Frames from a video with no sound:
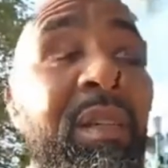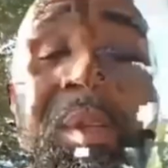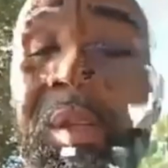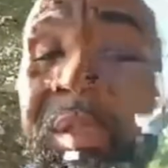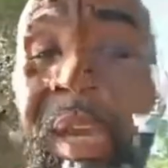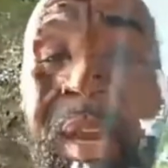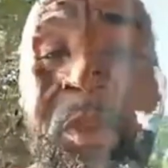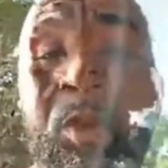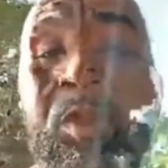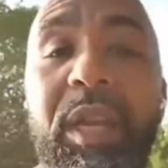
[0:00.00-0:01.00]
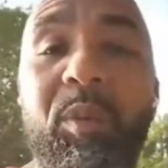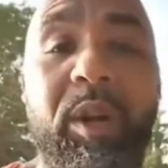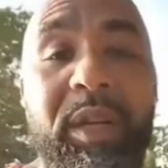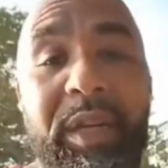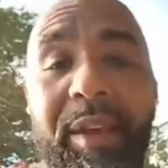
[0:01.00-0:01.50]
because they have a huge
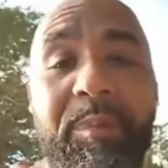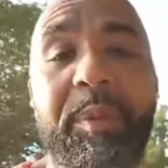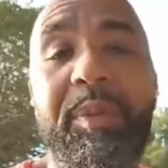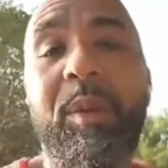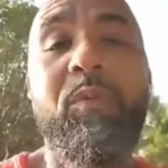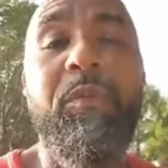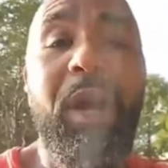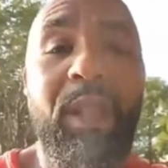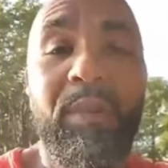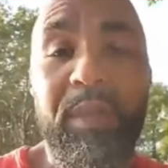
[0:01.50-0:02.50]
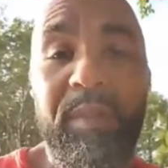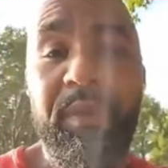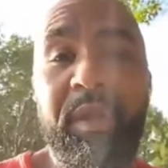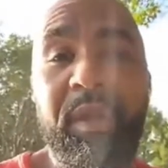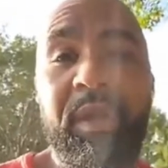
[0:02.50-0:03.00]
network and they have people that would follow them
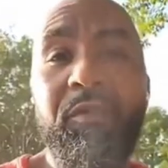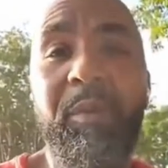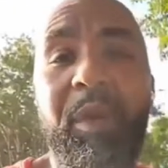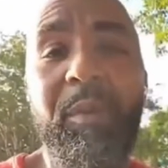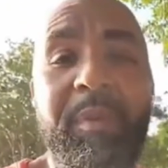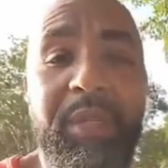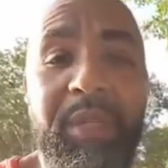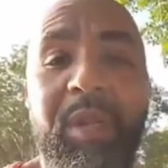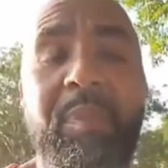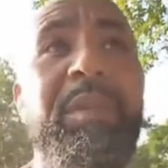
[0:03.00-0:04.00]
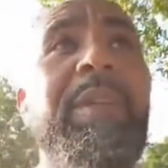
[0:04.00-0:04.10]
from company to company.